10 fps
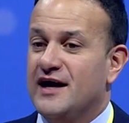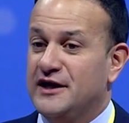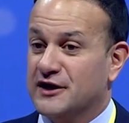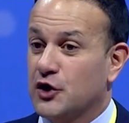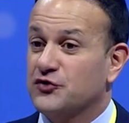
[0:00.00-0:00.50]
in
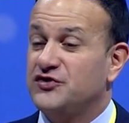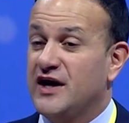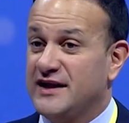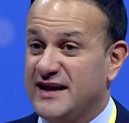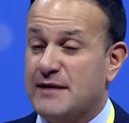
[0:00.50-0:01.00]

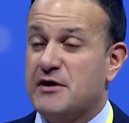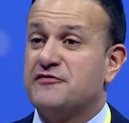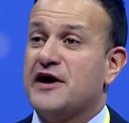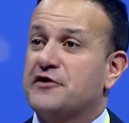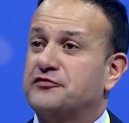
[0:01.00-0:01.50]
negotiating the
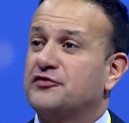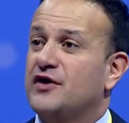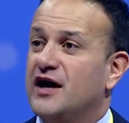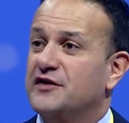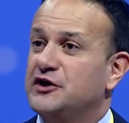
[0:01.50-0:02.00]
MFF,
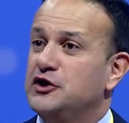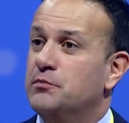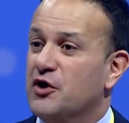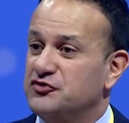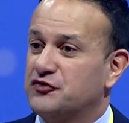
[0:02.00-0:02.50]
the new
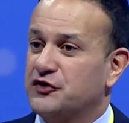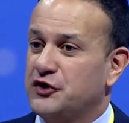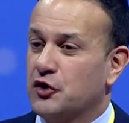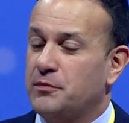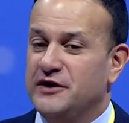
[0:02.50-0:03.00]
budget for the
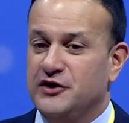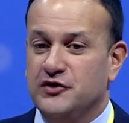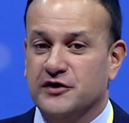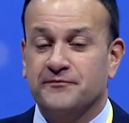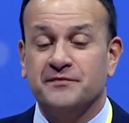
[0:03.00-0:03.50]
European
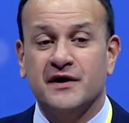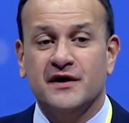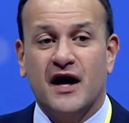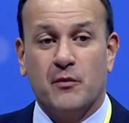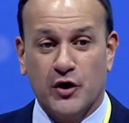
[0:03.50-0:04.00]
Union.
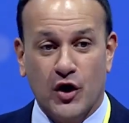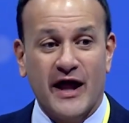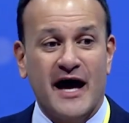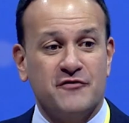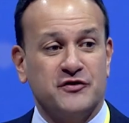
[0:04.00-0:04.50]
And we all
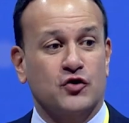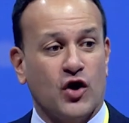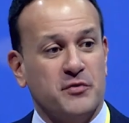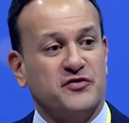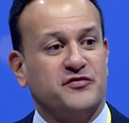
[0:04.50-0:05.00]
have
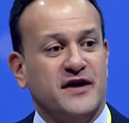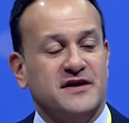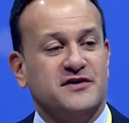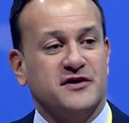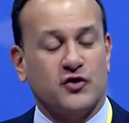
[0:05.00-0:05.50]
enormous
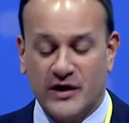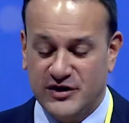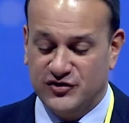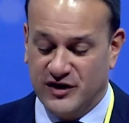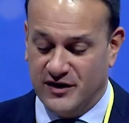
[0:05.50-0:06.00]
faith in
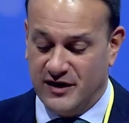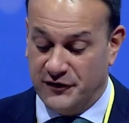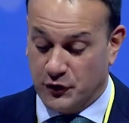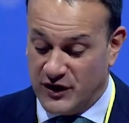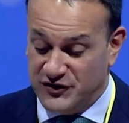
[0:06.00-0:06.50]
Croatia and
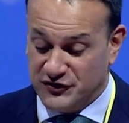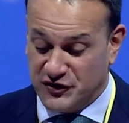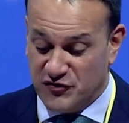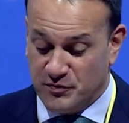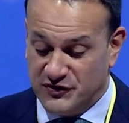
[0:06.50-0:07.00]
the Croatian
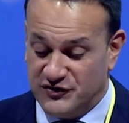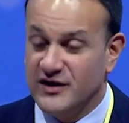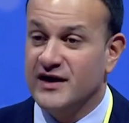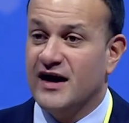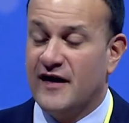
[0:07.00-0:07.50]
government
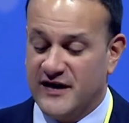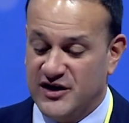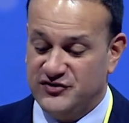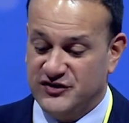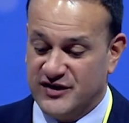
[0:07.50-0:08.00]
and the
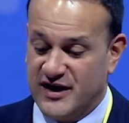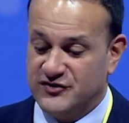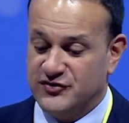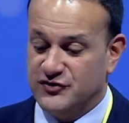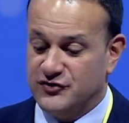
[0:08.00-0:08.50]

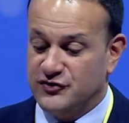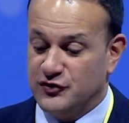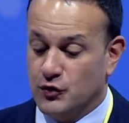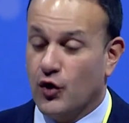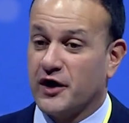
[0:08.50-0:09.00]
HDZ
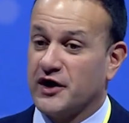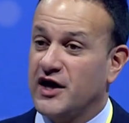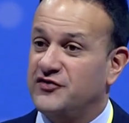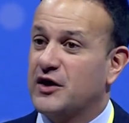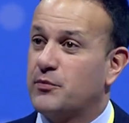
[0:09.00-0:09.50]
to
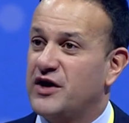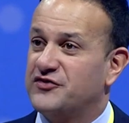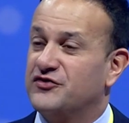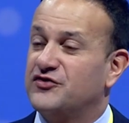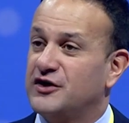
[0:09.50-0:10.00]
organise that
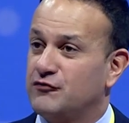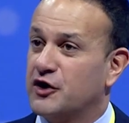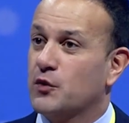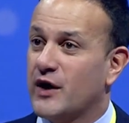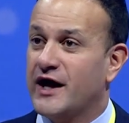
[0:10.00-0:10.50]
presidency and run
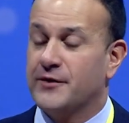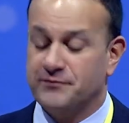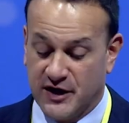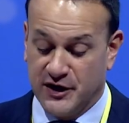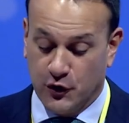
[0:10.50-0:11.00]
it well.
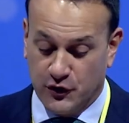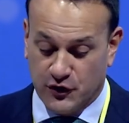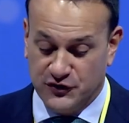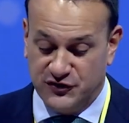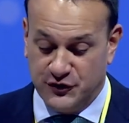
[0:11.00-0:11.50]
I know you're
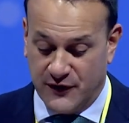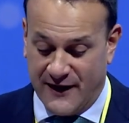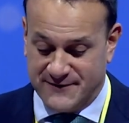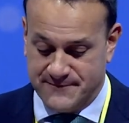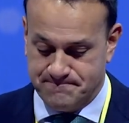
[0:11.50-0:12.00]
going to do that.